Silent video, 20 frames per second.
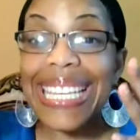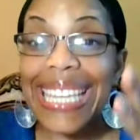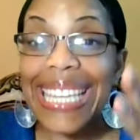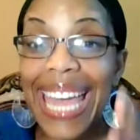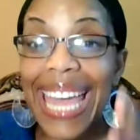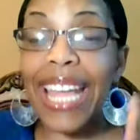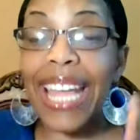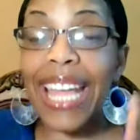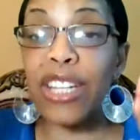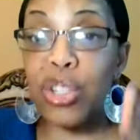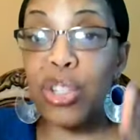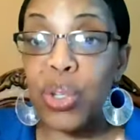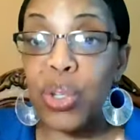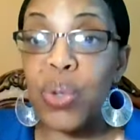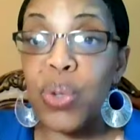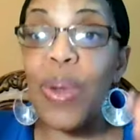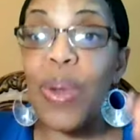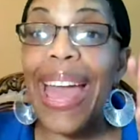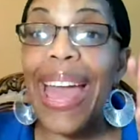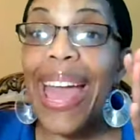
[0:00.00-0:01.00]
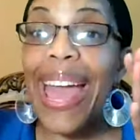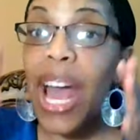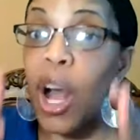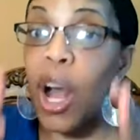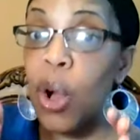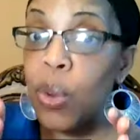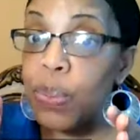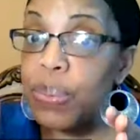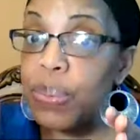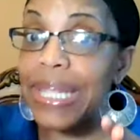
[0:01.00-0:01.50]
K2
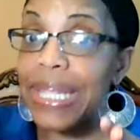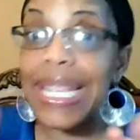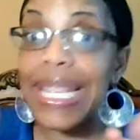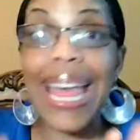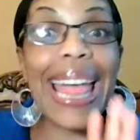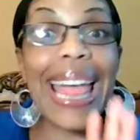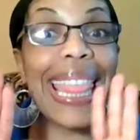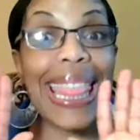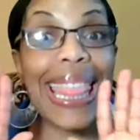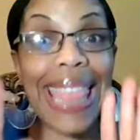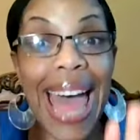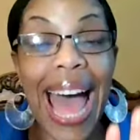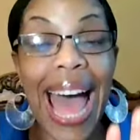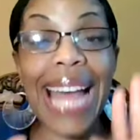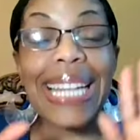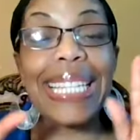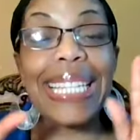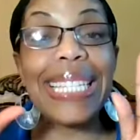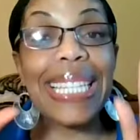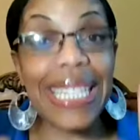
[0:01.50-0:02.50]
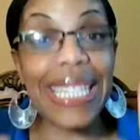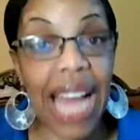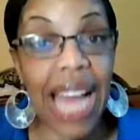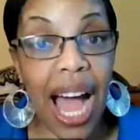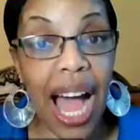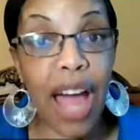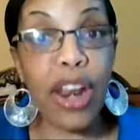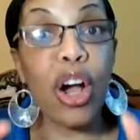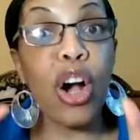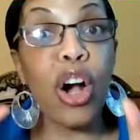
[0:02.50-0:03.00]
helps that to
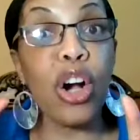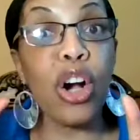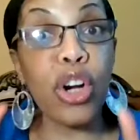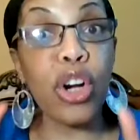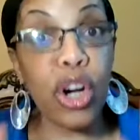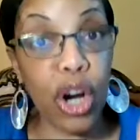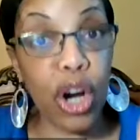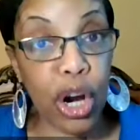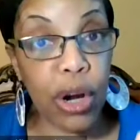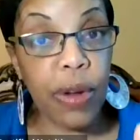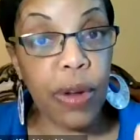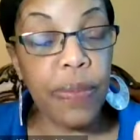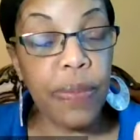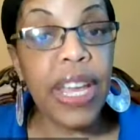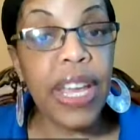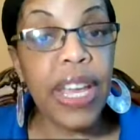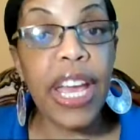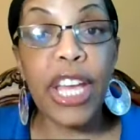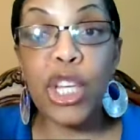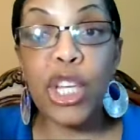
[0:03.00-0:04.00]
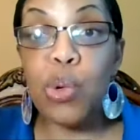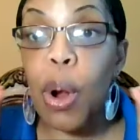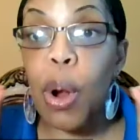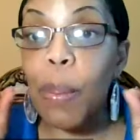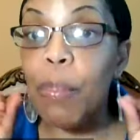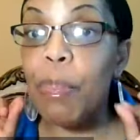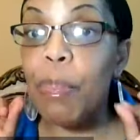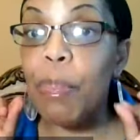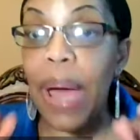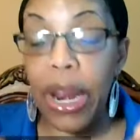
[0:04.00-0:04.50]
not occur. And you
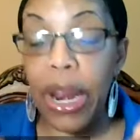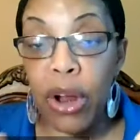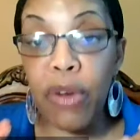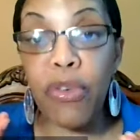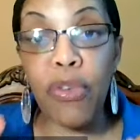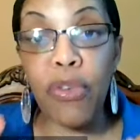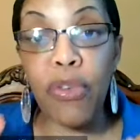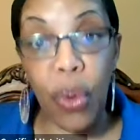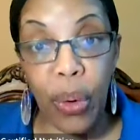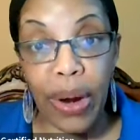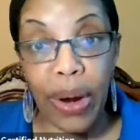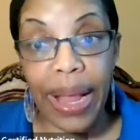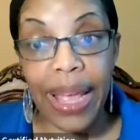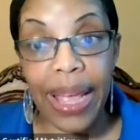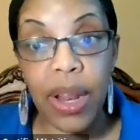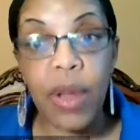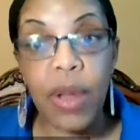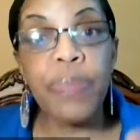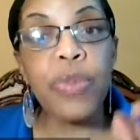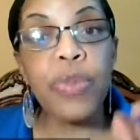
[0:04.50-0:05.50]
are better for it